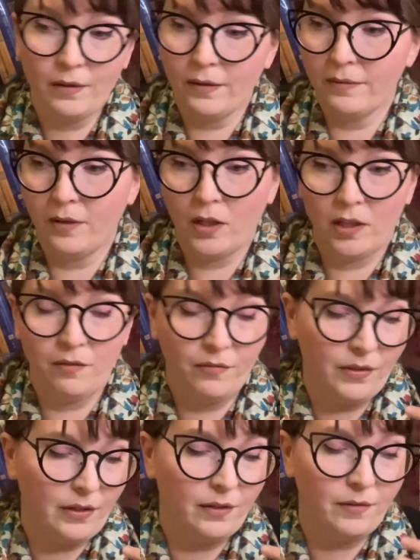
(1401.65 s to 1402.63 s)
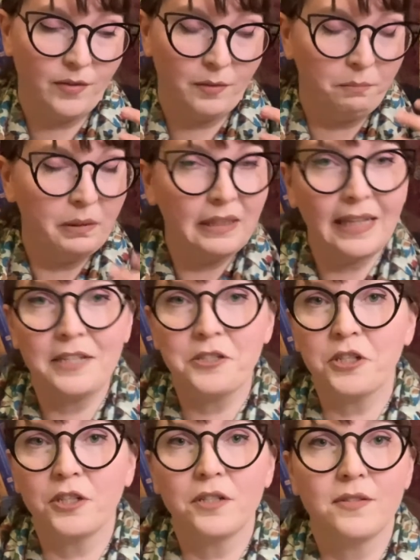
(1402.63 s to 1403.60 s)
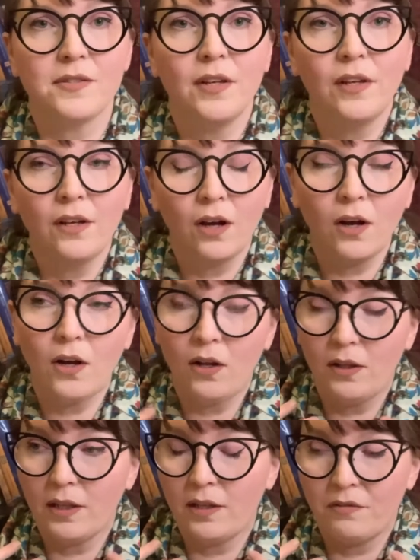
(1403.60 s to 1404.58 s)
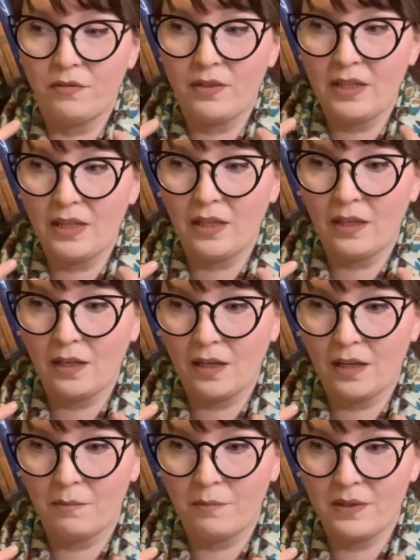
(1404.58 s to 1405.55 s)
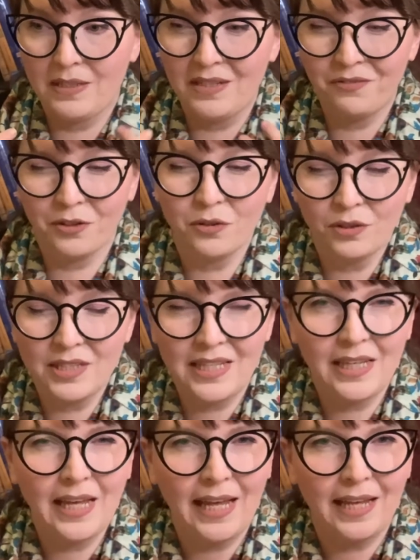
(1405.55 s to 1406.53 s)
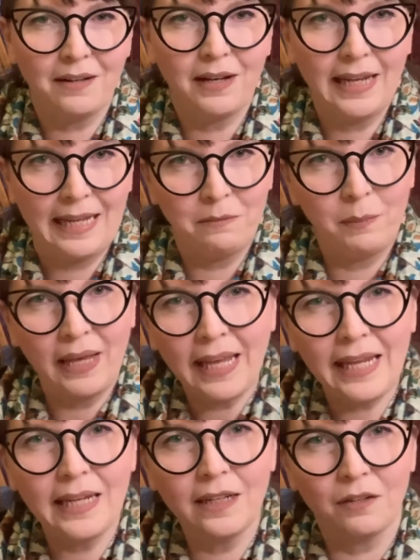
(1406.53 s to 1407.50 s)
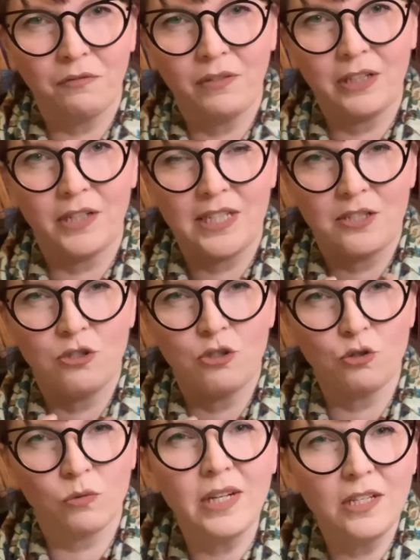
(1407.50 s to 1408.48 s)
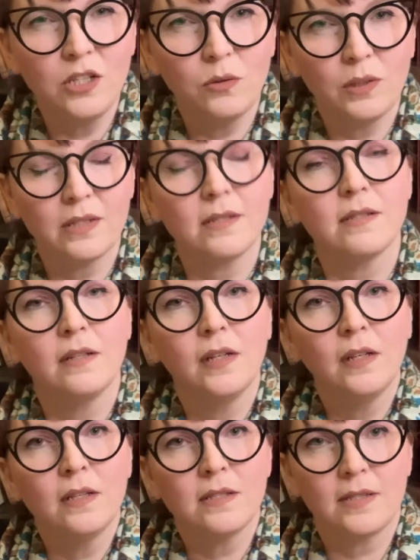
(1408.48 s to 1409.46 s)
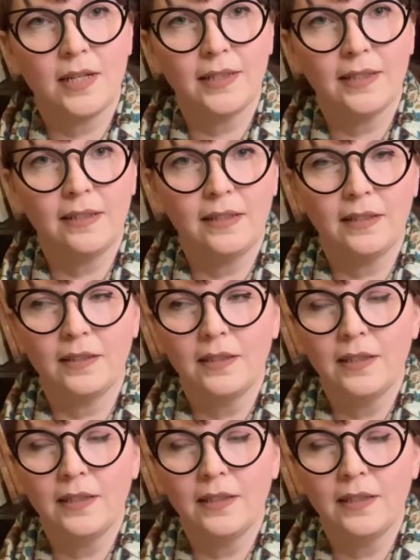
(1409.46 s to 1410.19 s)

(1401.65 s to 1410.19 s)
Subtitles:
all of the pleasures, all of the difficulty and pain of very strenuous sadhana.